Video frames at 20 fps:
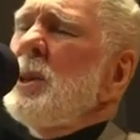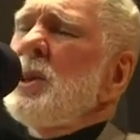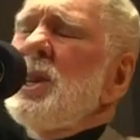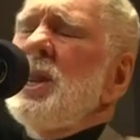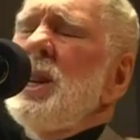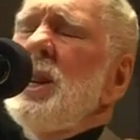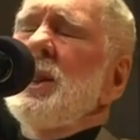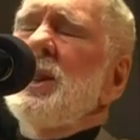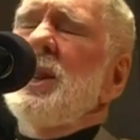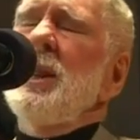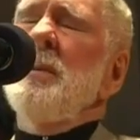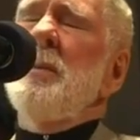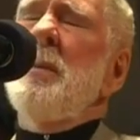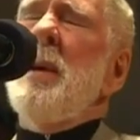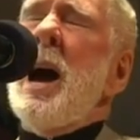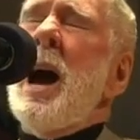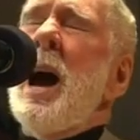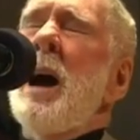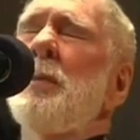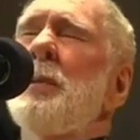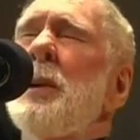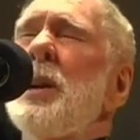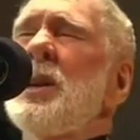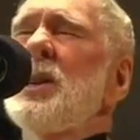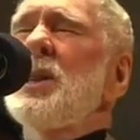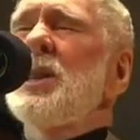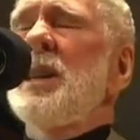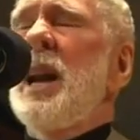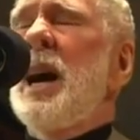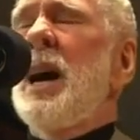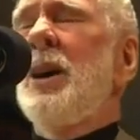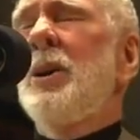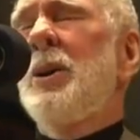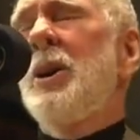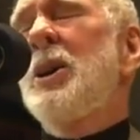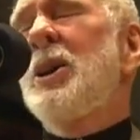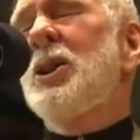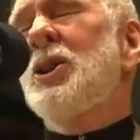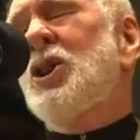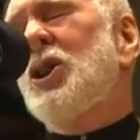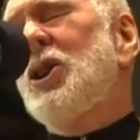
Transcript: she's in my bliss now. Her